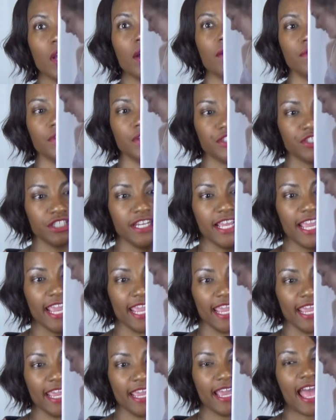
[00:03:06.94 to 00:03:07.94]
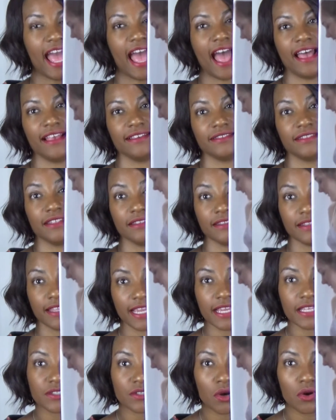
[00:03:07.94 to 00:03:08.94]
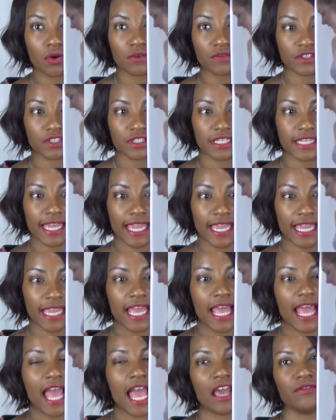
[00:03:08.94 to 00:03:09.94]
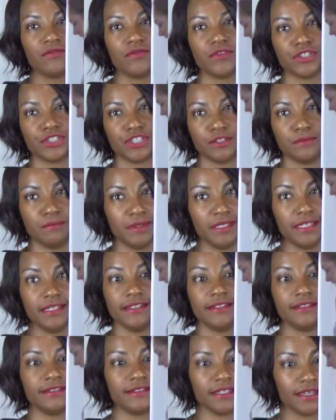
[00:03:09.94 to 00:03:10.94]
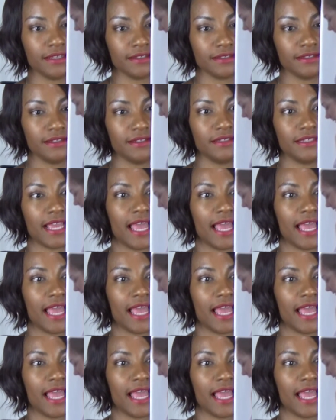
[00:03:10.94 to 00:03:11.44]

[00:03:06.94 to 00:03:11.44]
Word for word: Version A has the lace overlay and version B doesn't.